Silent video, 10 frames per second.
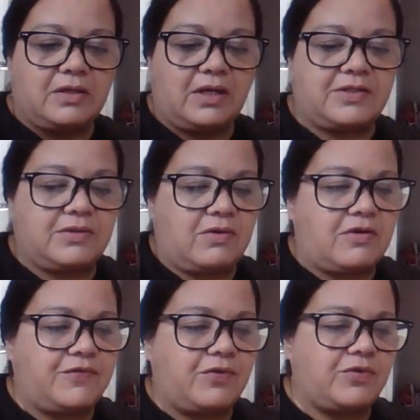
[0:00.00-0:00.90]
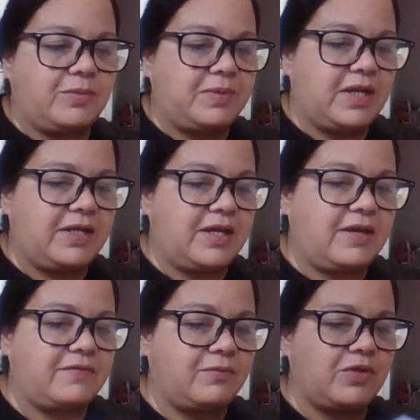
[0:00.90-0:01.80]
It's all folded, but I
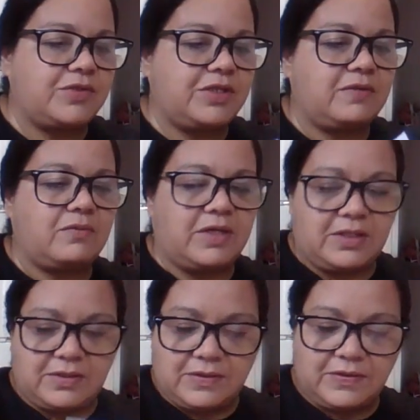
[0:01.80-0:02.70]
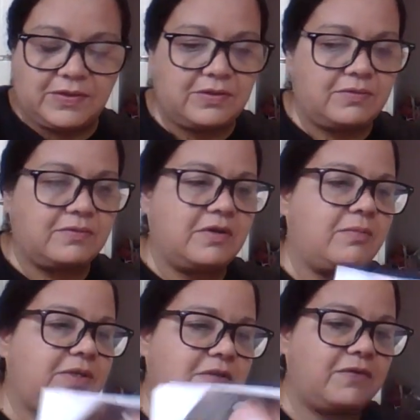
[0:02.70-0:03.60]
have one to give away. So
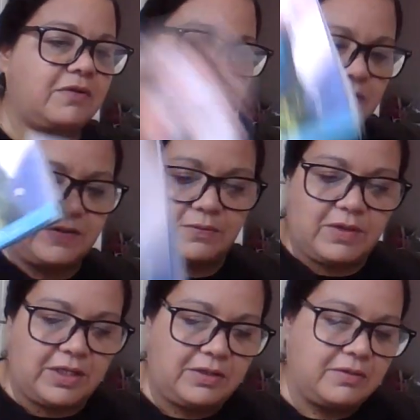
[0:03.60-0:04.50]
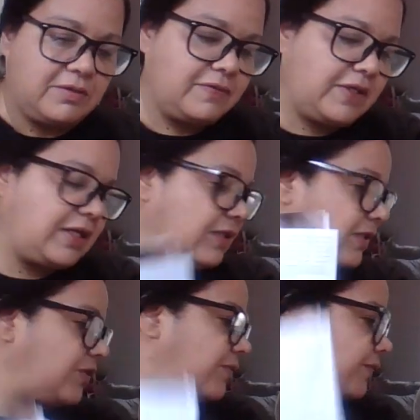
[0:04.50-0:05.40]
I'll be giving these away. Thank you.